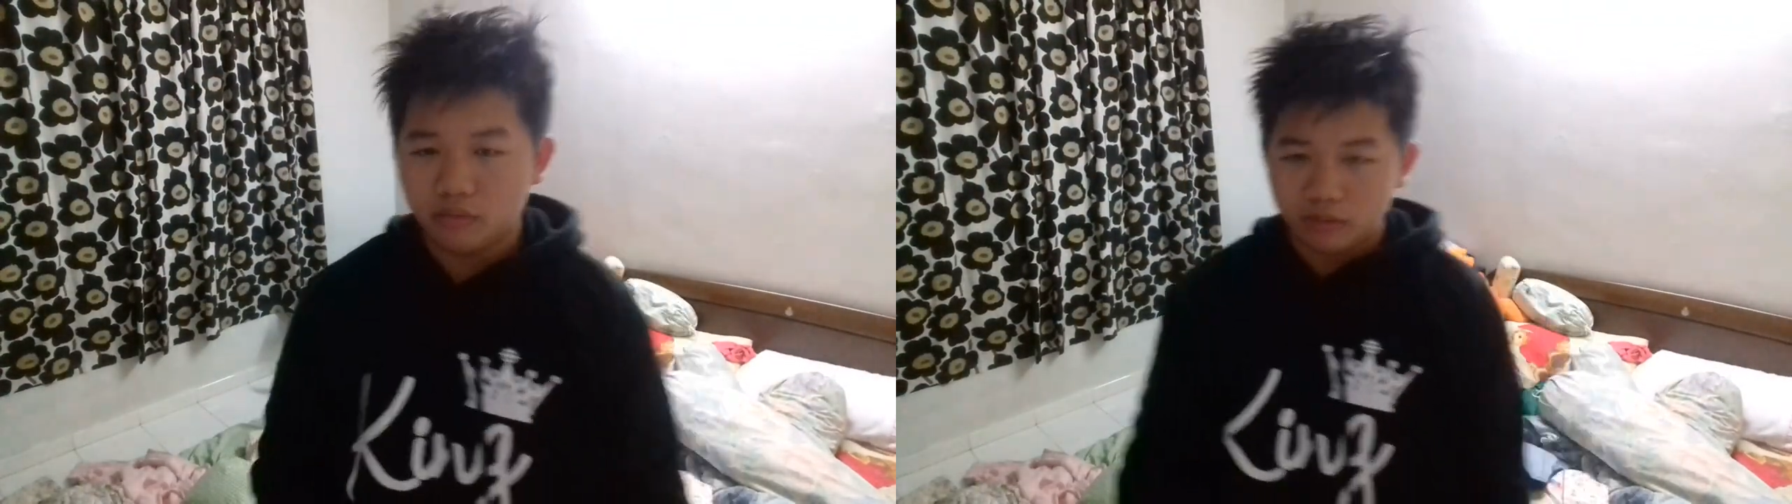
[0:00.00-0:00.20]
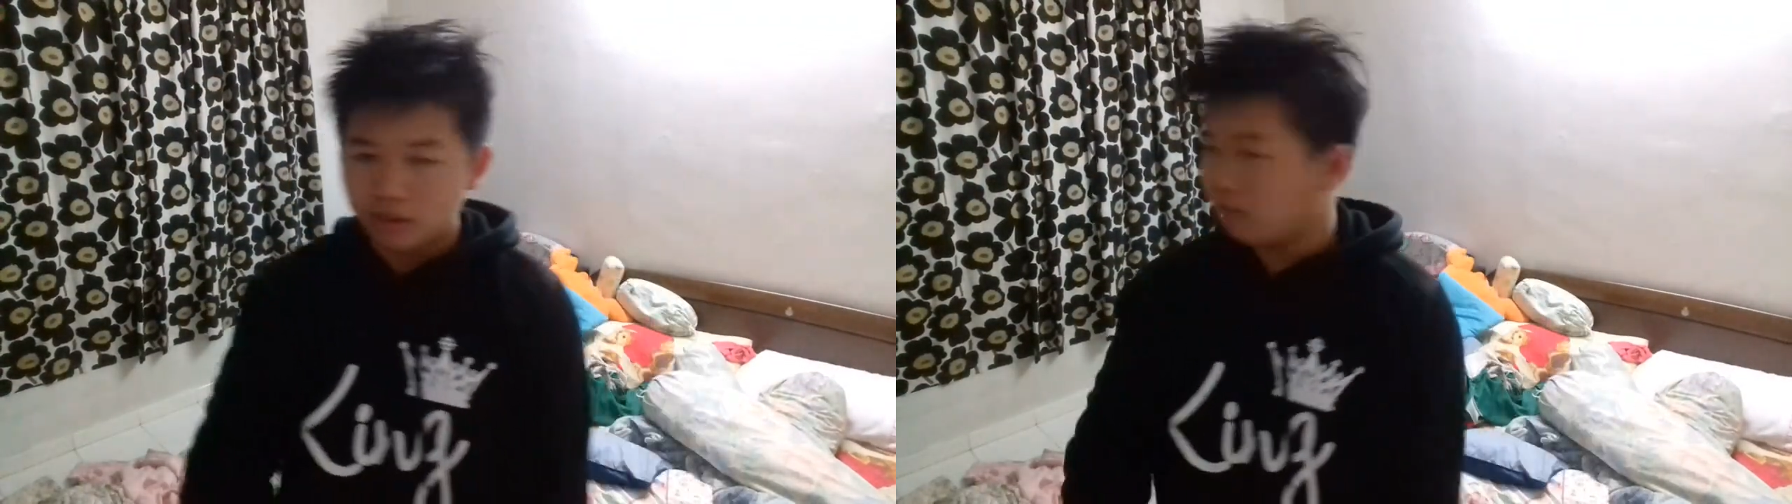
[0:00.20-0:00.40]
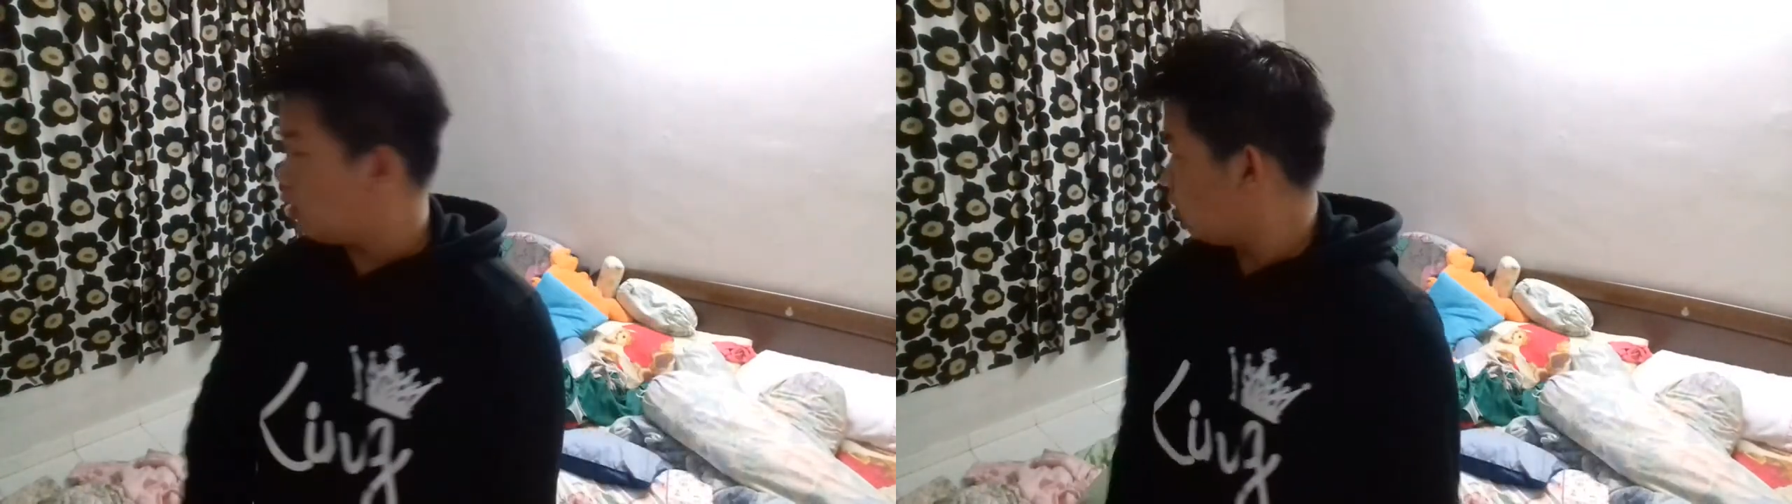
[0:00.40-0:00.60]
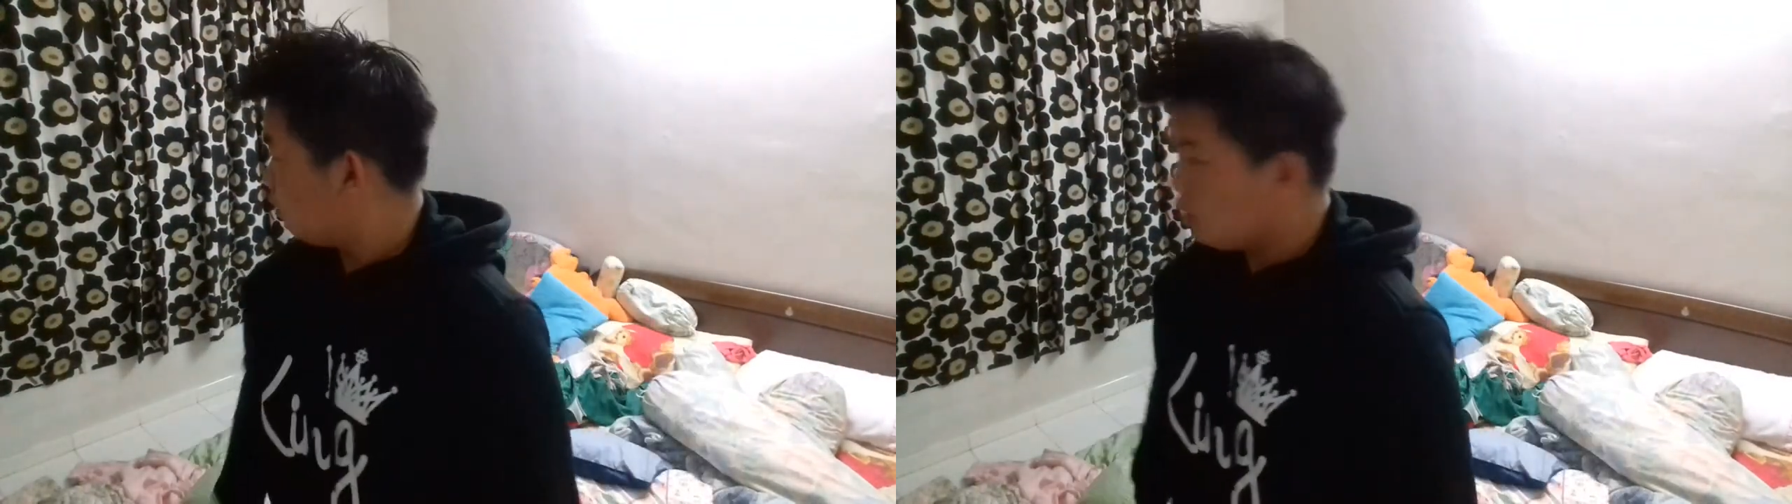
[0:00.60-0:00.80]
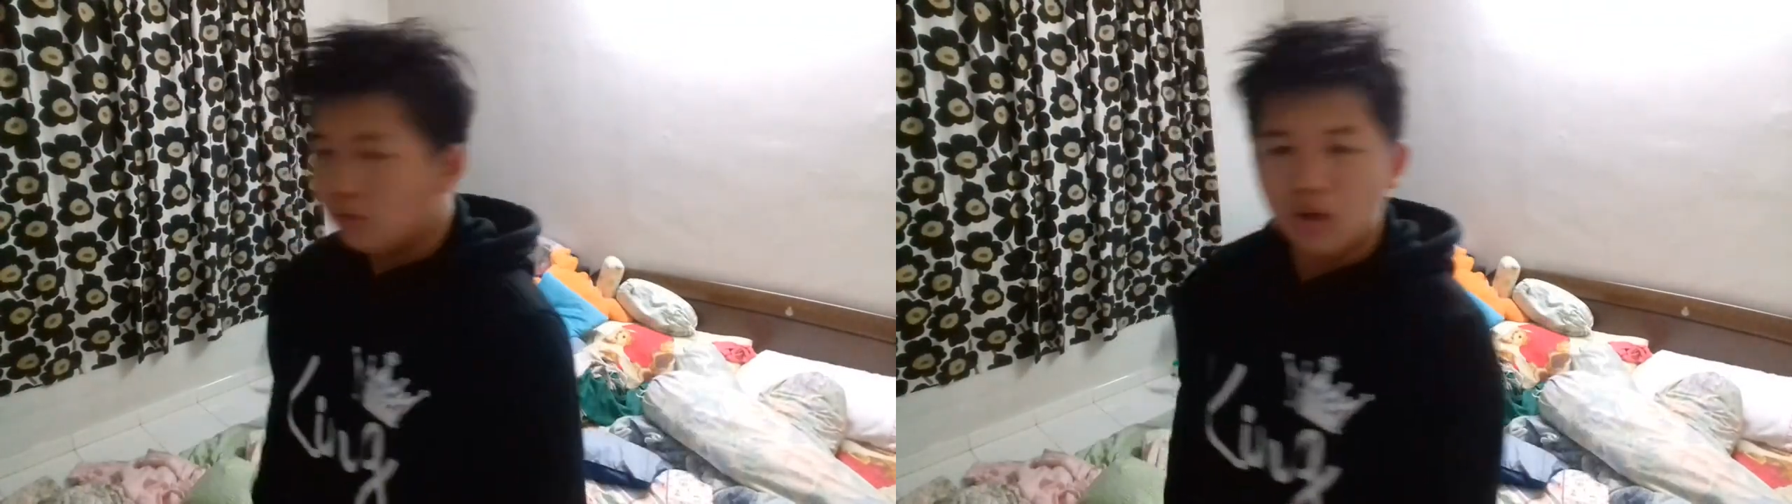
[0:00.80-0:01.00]
Where
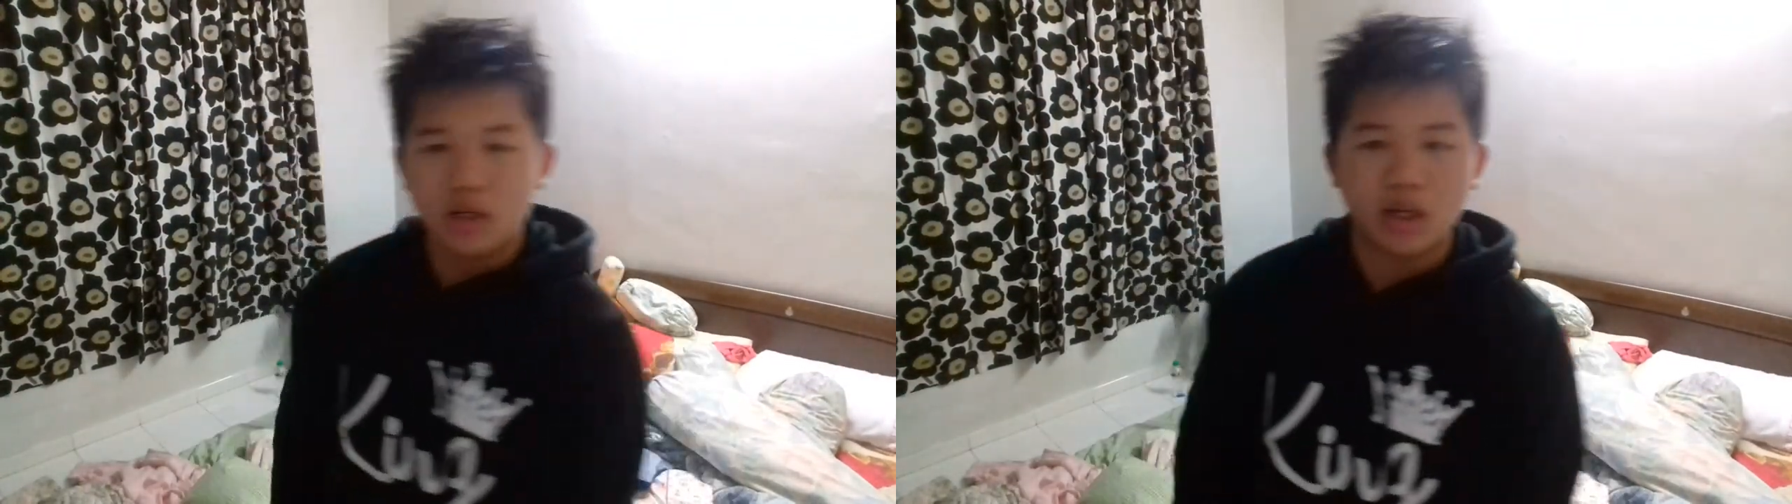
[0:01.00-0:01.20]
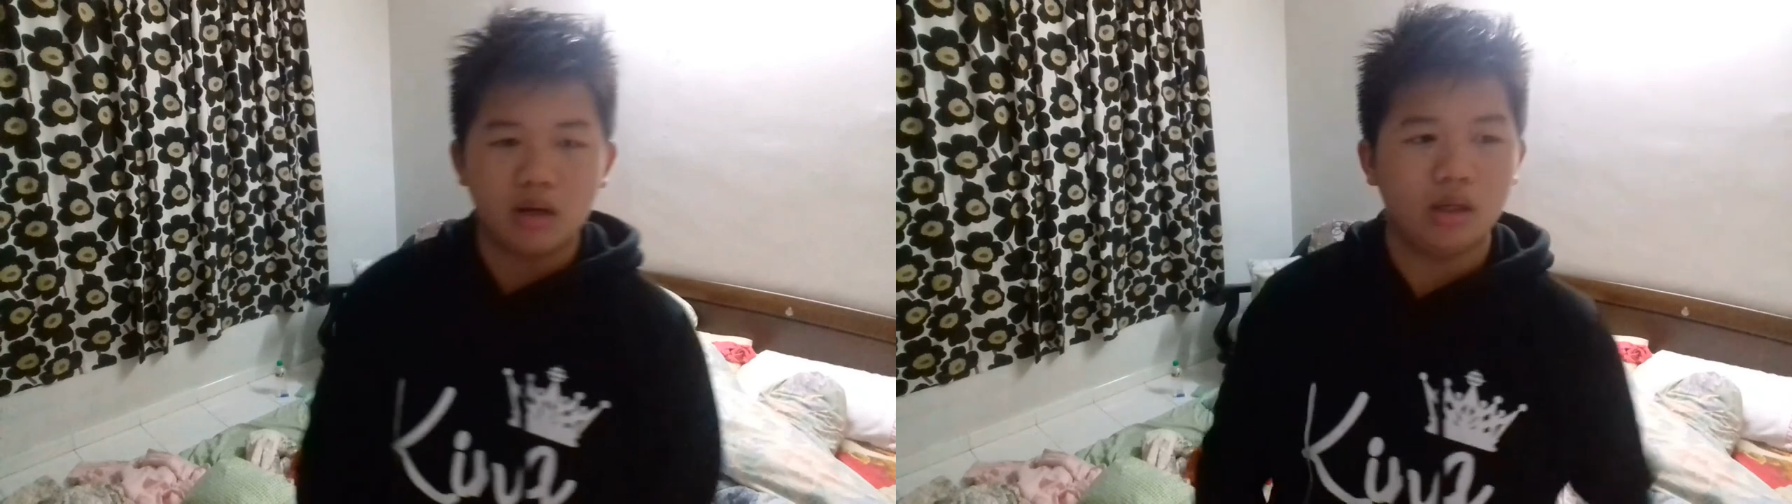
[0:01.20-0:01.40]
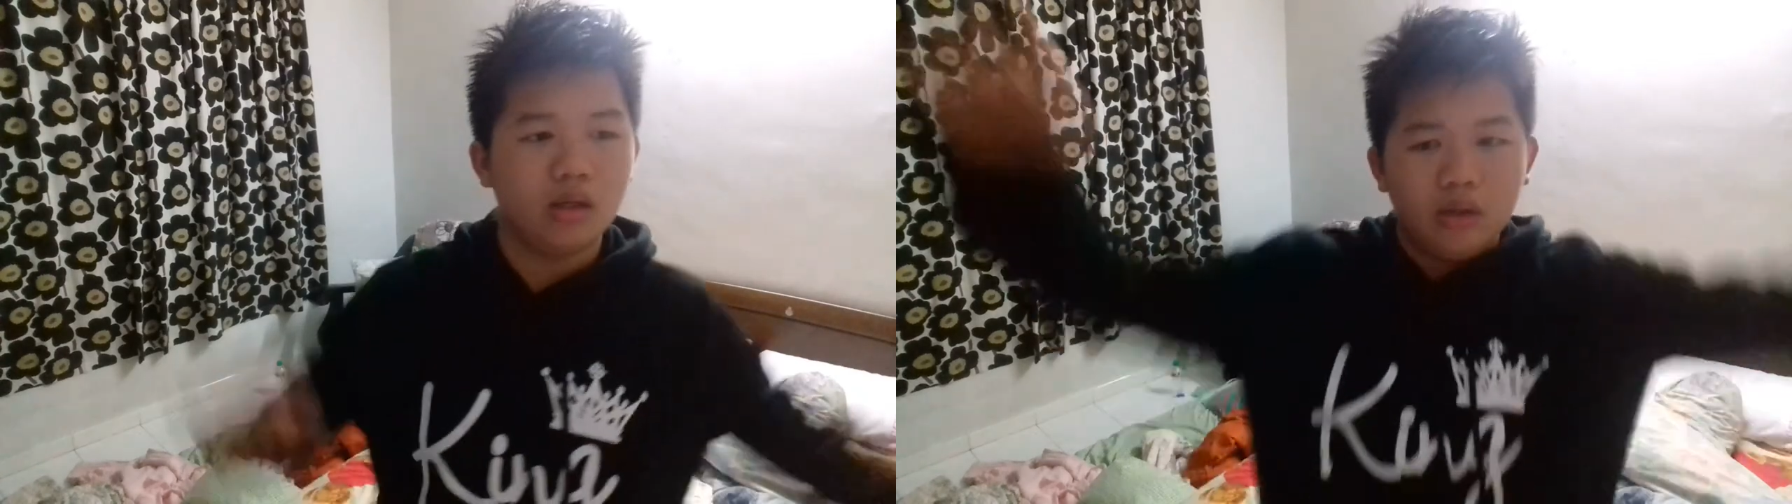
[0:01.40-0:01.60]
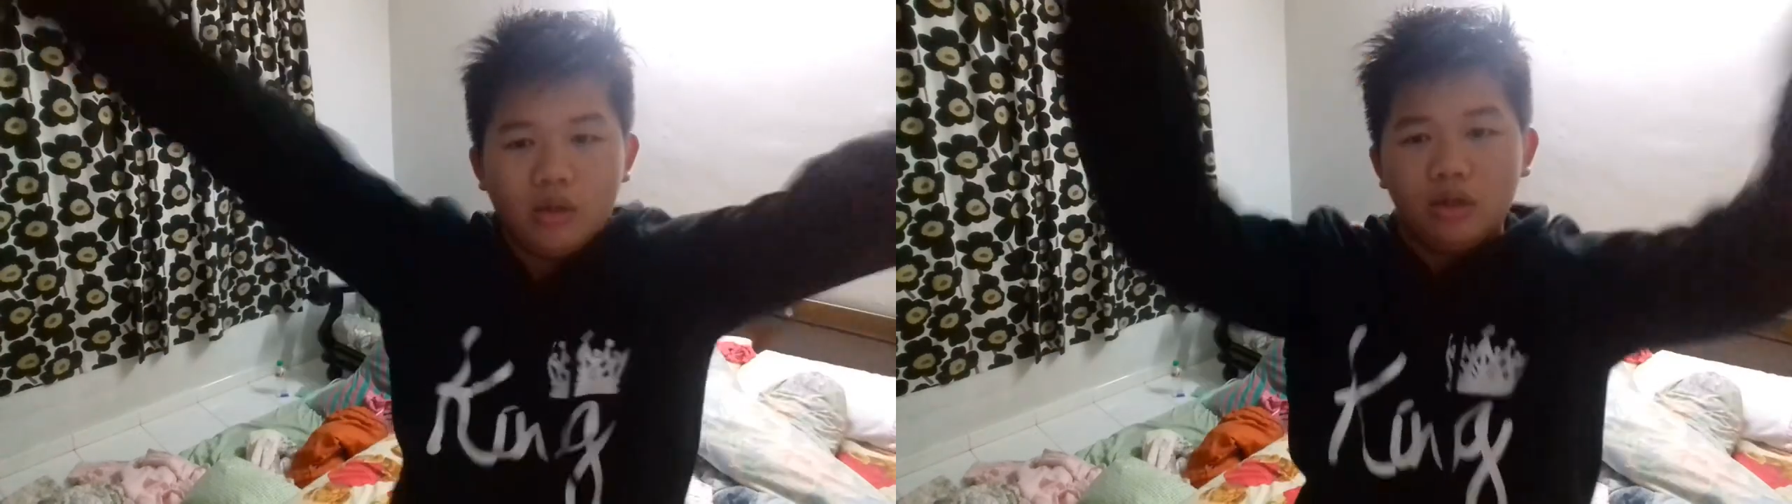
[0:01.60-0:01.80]
you at now, huh?